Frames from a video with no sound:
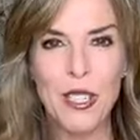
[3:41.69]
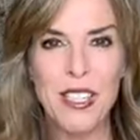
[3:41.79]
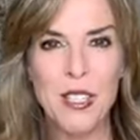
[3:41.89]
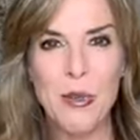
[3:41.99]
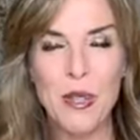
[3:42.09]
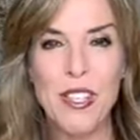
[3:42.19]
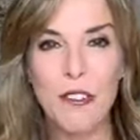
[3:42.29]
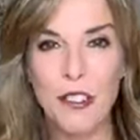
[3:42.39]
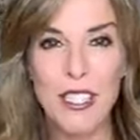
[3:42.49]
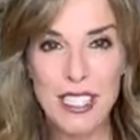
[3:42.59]
into a
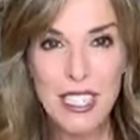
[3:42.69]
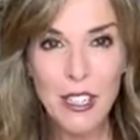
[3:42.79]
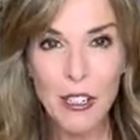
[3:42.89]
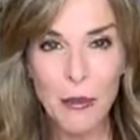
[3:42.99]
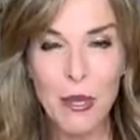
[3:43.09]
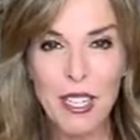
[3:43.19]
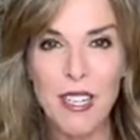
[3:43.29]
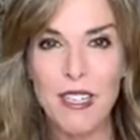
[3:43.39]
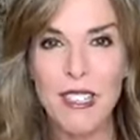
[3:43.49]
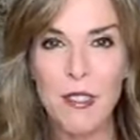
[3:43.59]
different tier
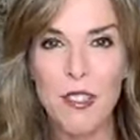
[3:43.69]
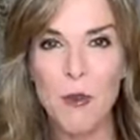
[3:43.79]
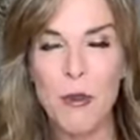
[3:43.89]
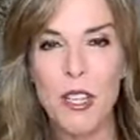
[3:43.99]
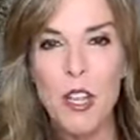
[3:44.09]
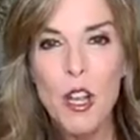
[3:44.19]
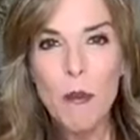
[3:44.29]
because if something